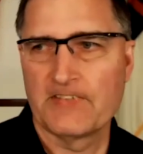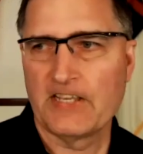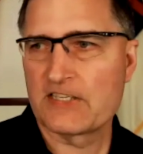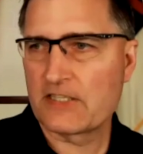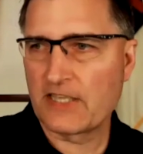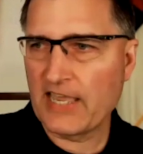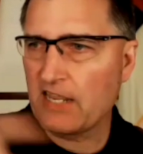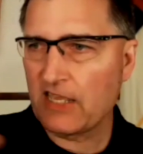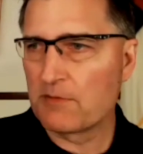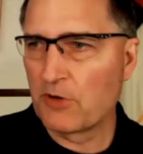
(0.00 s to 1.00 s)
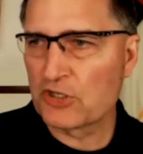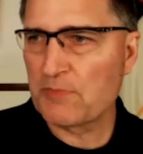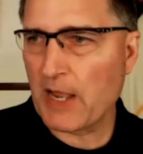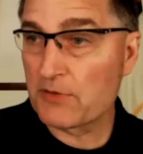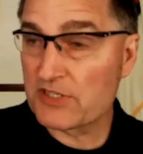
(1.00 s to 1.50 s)
It's the heading in most
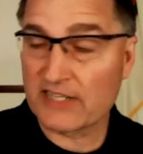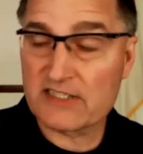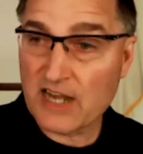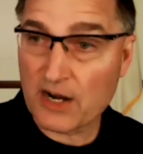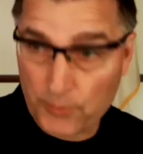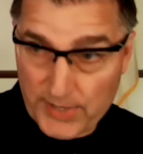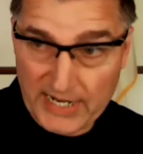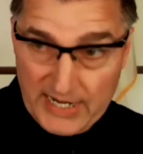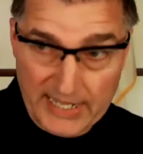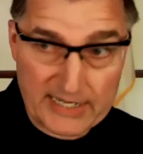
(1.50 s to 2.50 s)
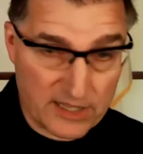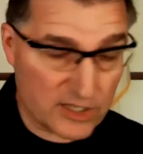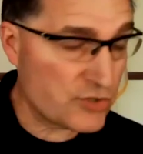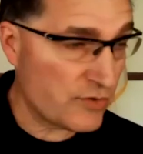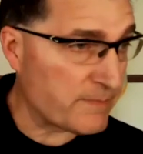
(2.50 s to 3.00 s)
Bibles that's not written into
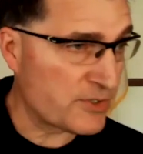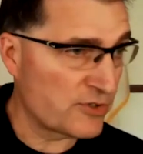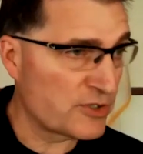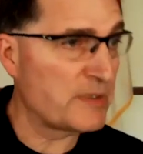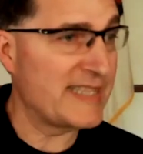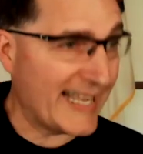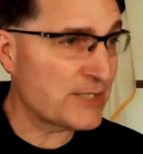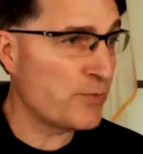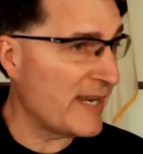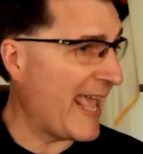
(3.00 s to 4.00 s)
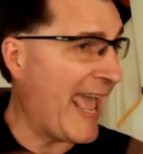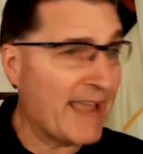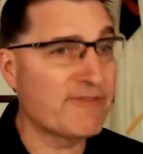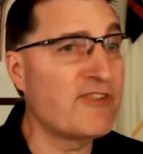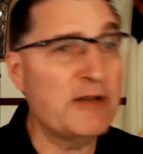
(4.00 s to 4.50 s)
the scriptures, but that's what
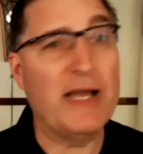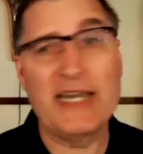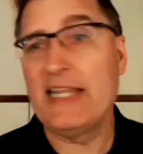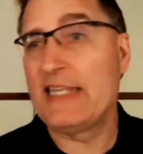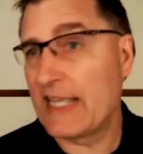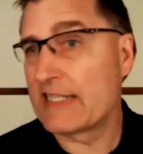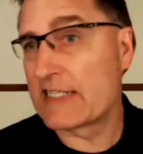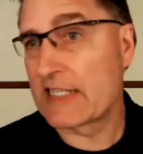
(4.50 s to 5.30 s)
everybody tends